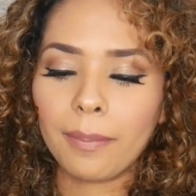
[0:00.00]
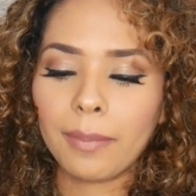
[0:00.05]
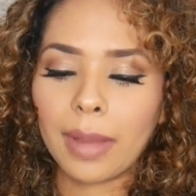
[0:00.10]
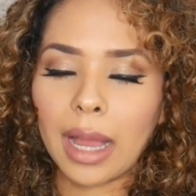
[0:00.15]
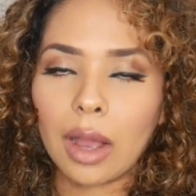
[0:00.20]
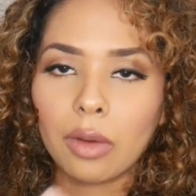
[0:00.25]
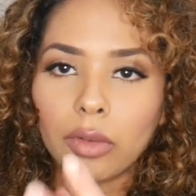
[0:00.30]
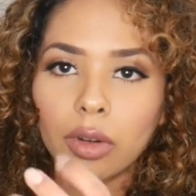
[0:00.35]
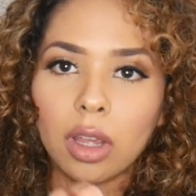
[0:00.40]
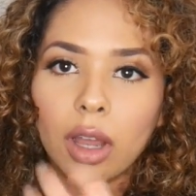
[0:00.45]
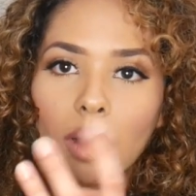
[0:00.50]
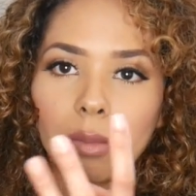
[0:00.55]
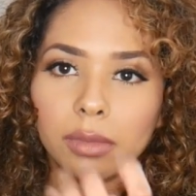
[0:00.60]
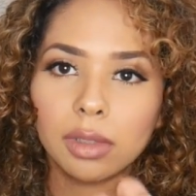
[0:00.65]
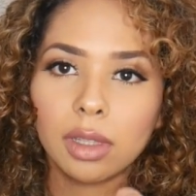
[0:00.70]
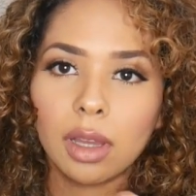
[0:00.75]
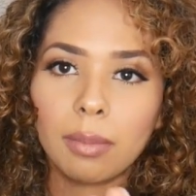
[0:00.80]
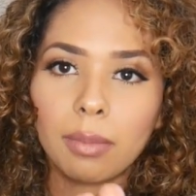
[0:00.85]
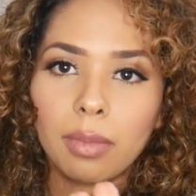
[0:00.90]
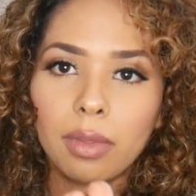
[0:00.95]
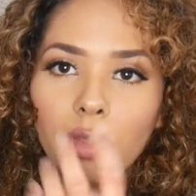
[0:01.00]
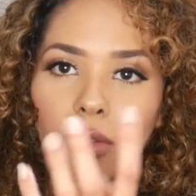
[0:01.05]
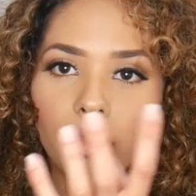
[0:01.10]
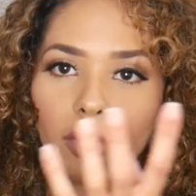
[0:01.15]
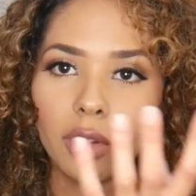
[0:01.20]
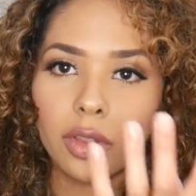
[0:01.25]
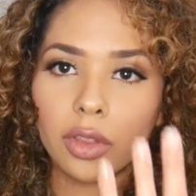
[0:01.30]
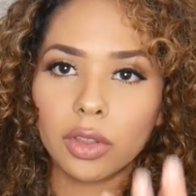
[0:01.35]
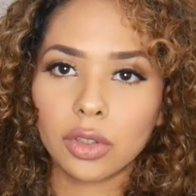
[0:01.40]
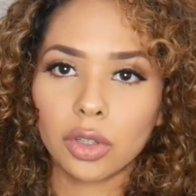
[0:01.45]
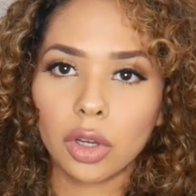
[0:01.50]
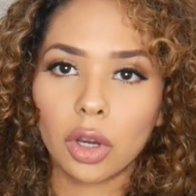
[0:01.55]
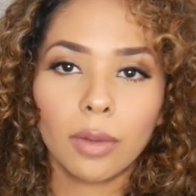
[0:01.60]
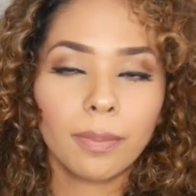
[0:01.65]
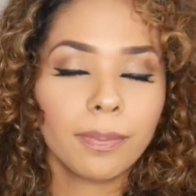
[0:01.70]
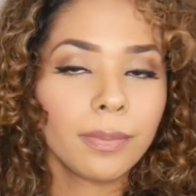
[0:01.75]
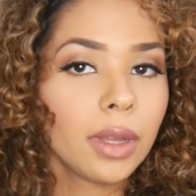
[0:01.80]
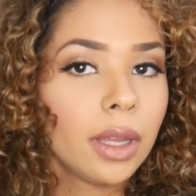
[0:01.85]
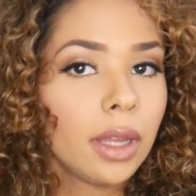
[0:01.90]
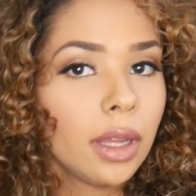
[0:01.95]
the powder comes up through the
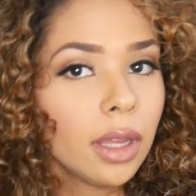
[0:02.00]
top.